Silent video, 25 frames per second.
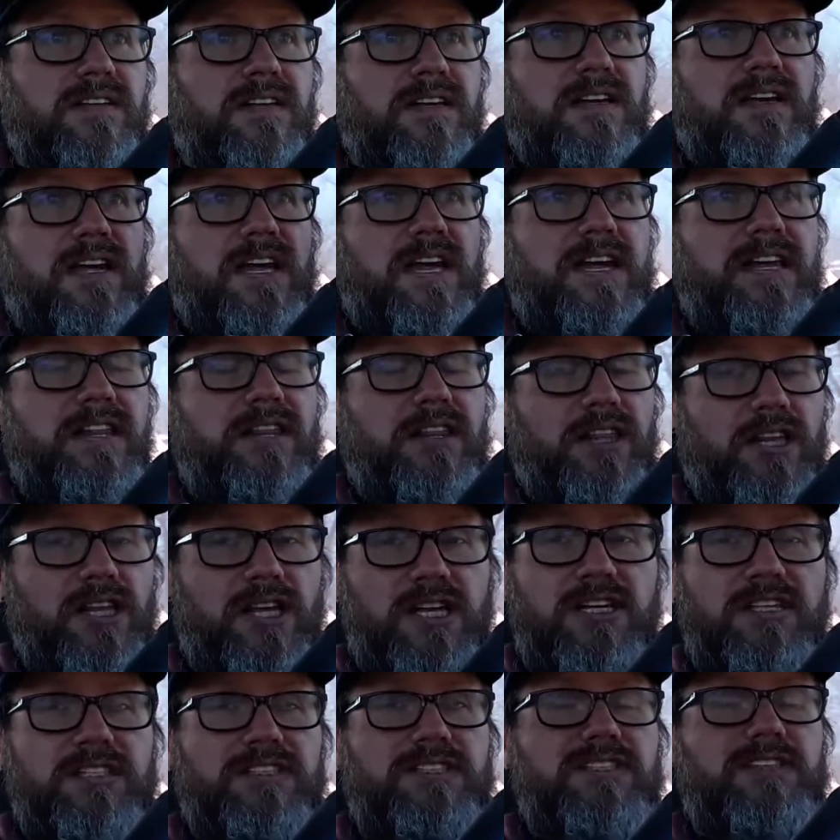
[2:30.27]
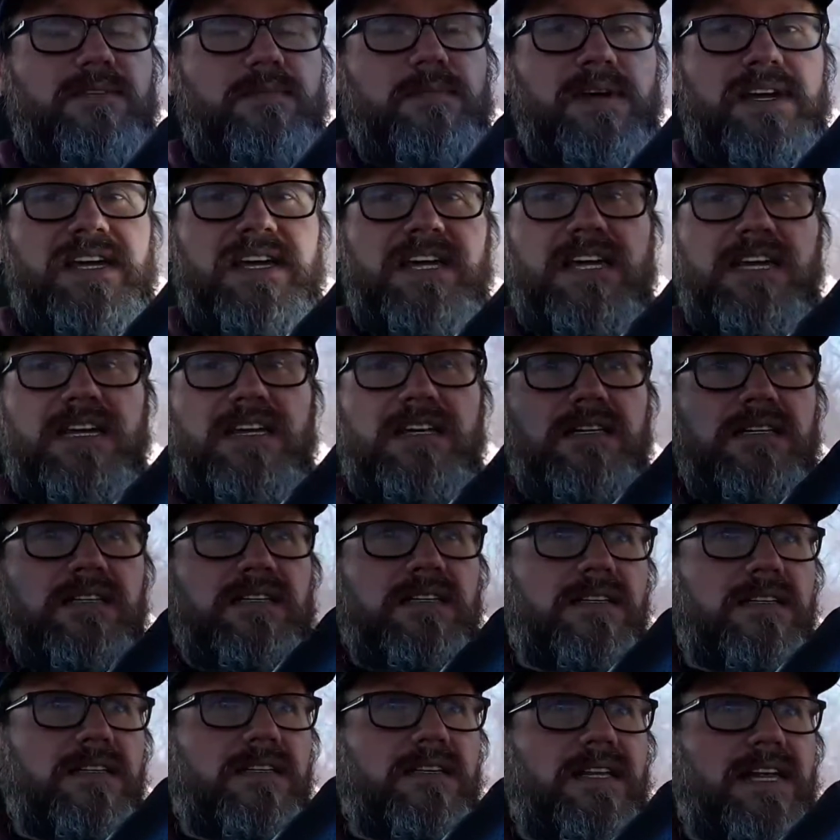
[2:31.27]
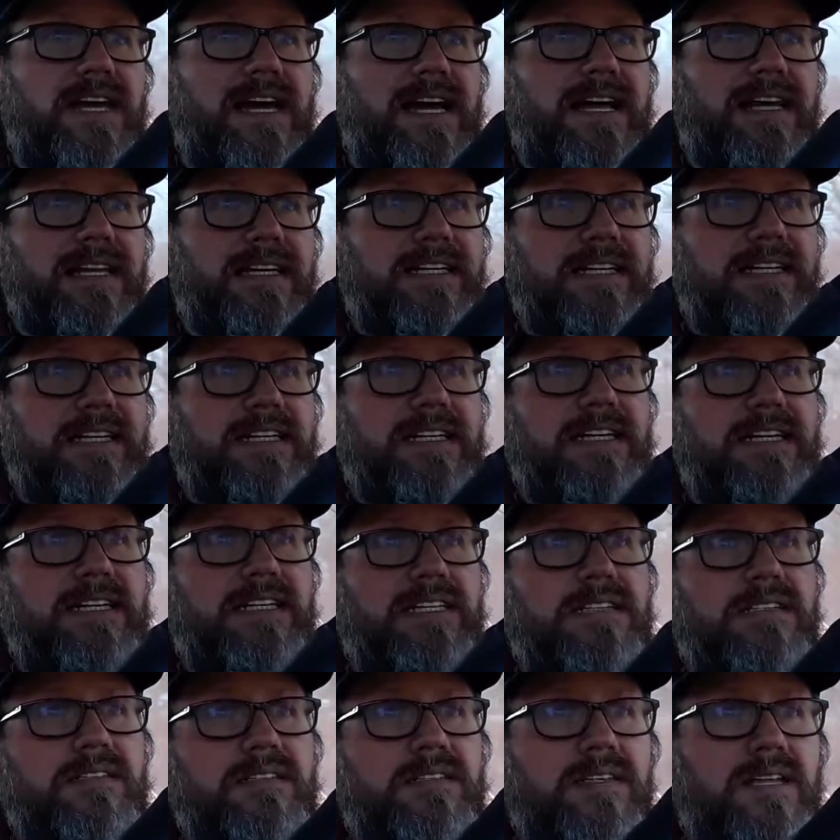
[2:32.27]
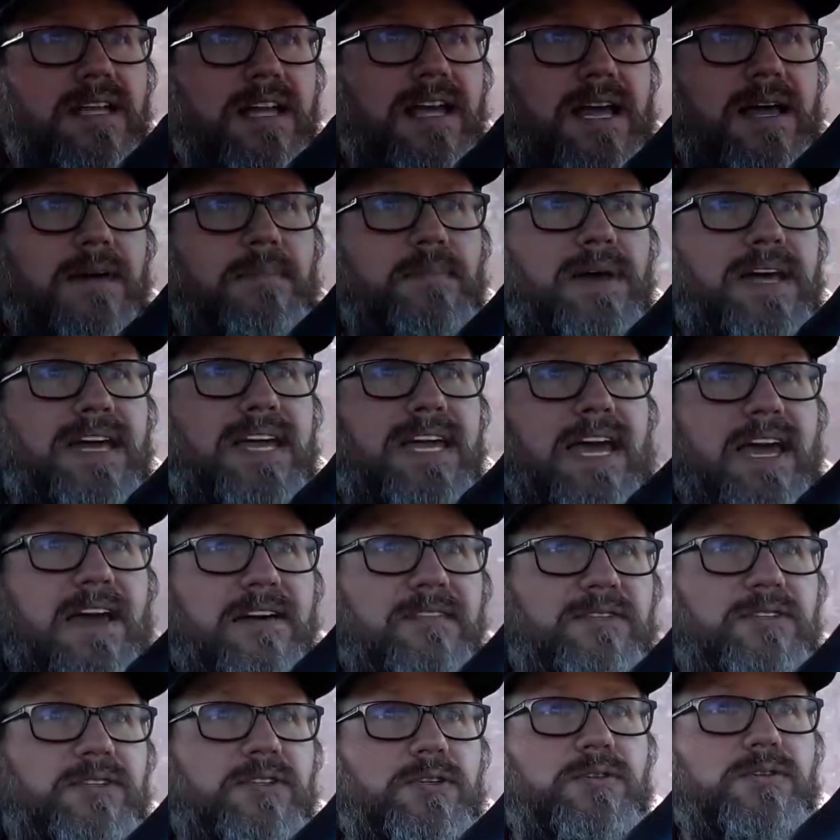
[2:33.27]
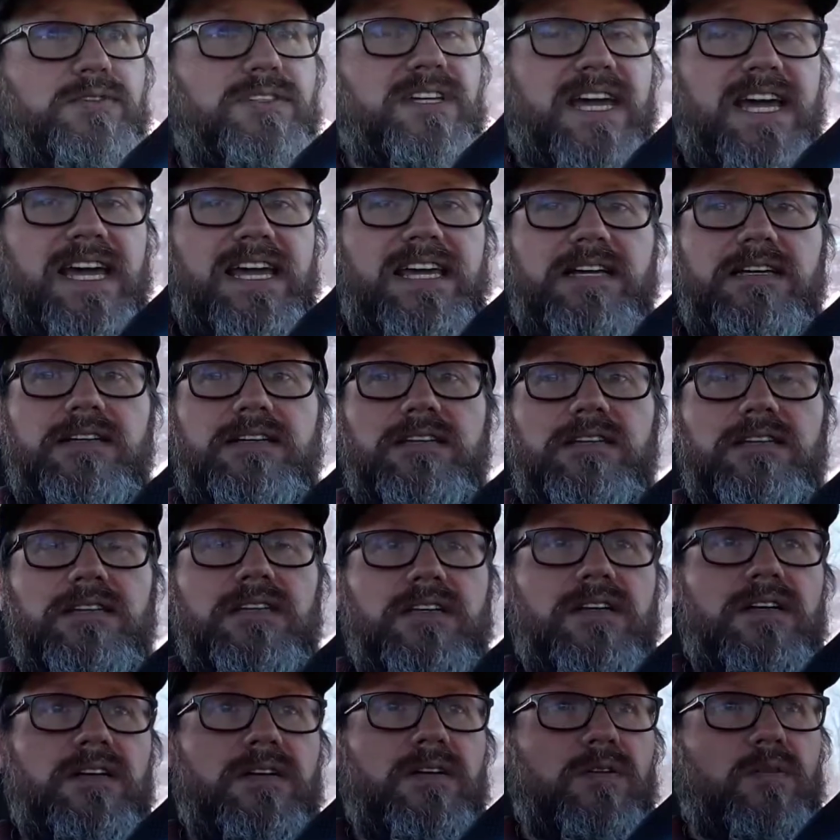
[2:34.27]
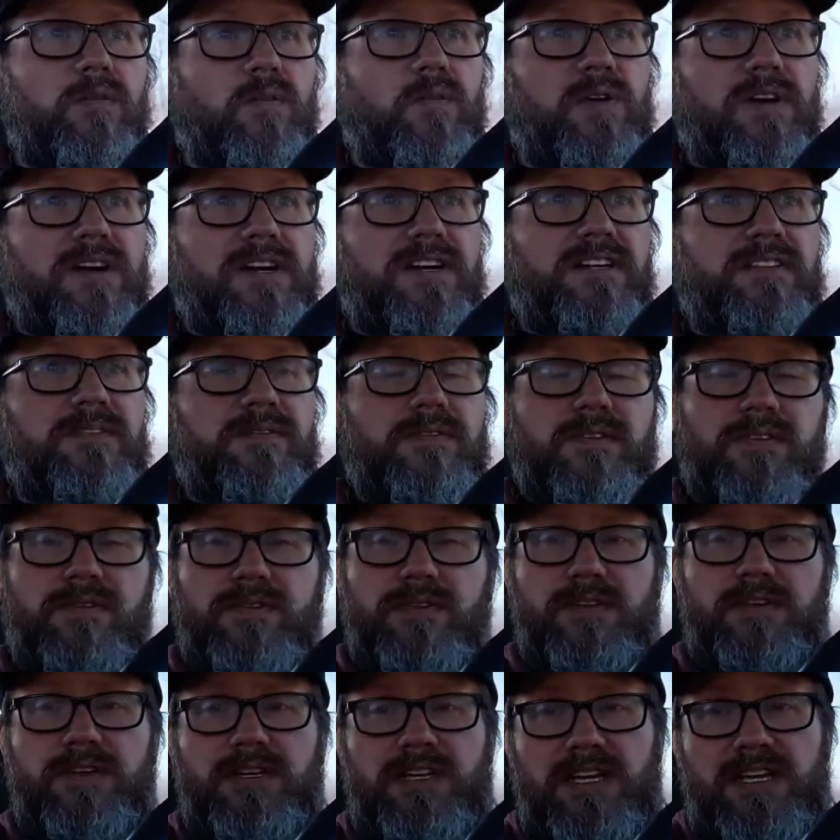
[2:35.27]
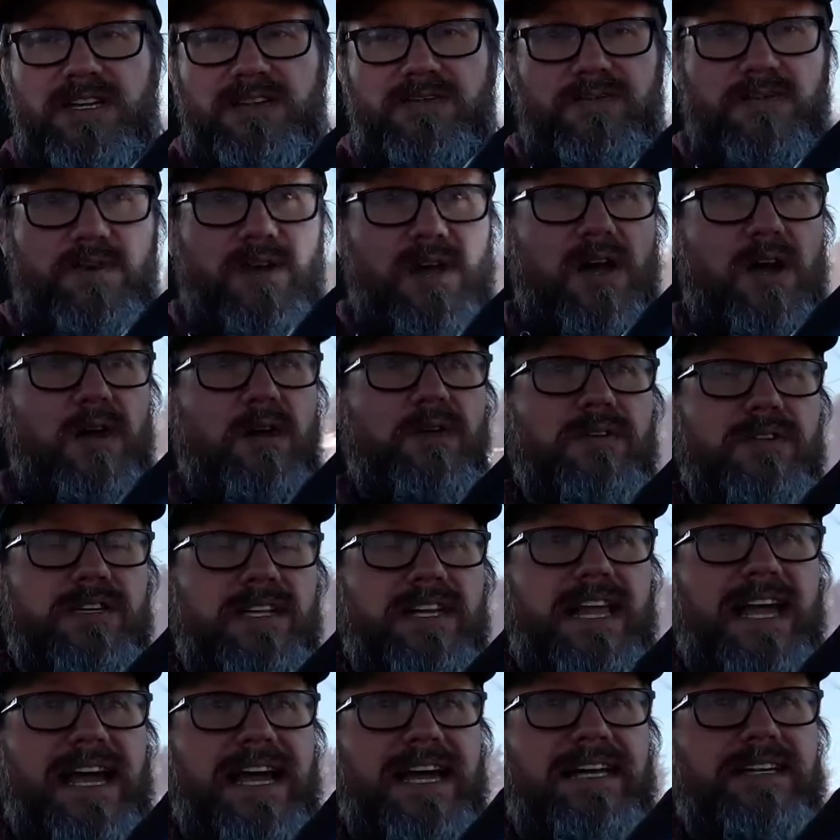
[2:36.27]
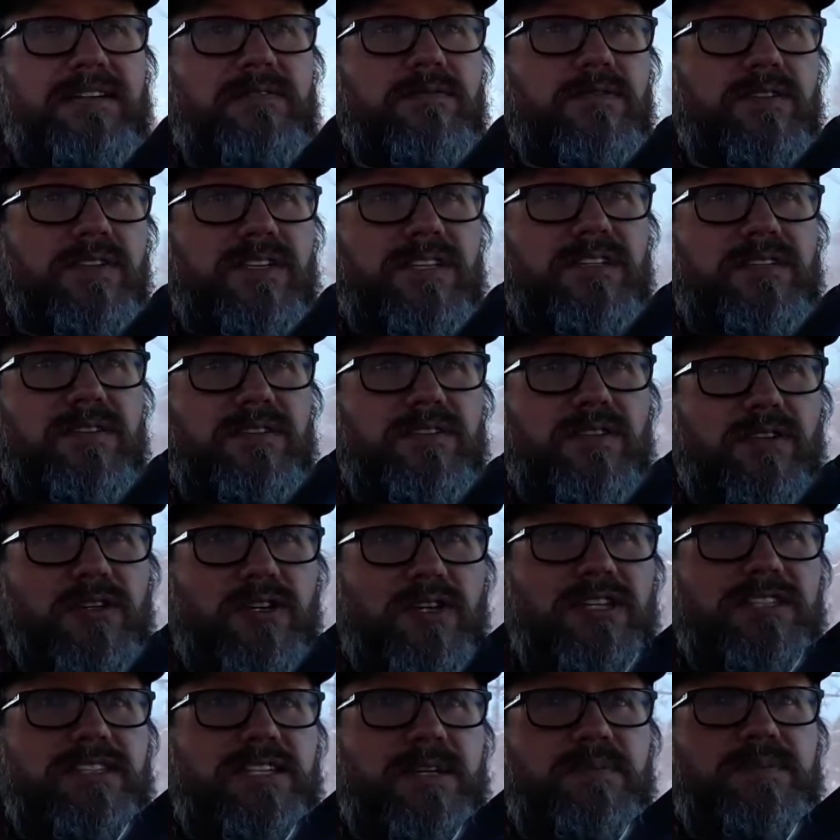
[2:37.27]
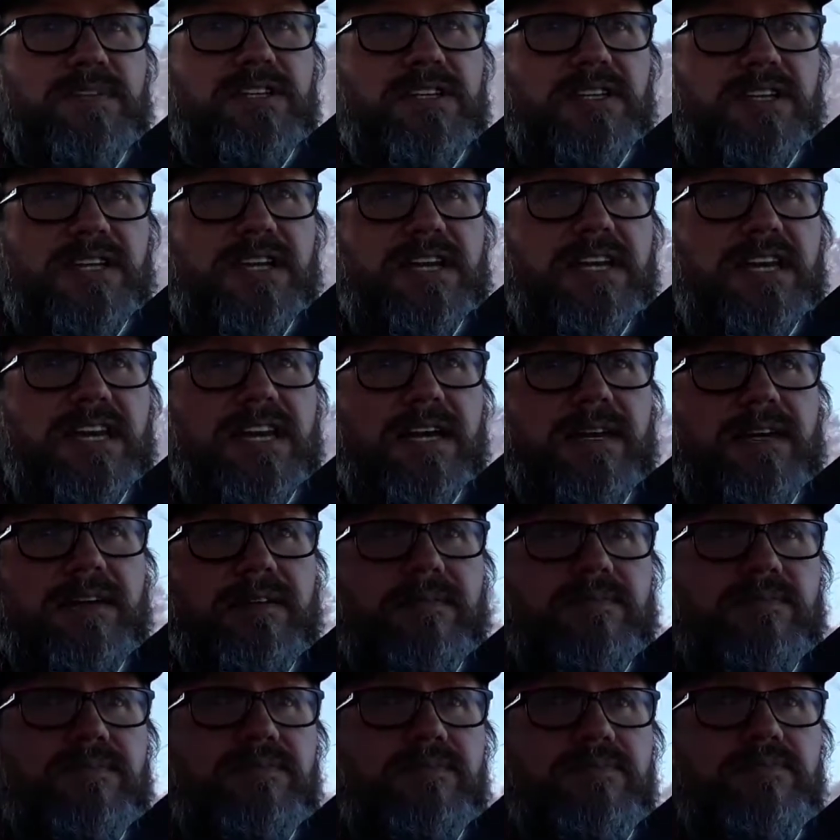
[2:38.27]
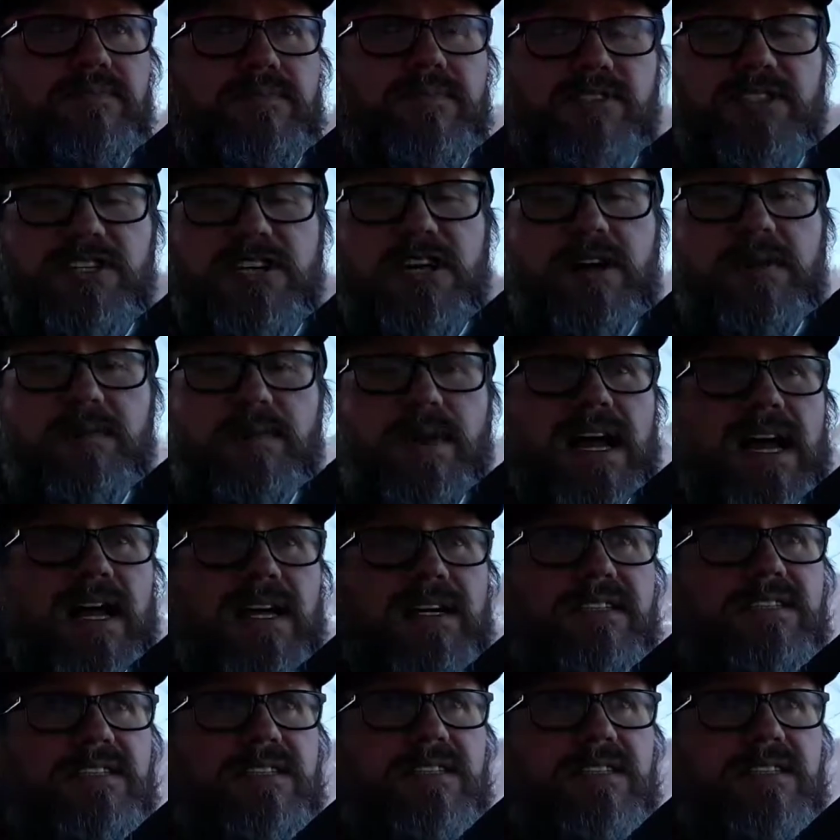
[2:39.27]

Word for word: it looks to me like uh, I may have to take where the old line hooks up to the uh, steering box.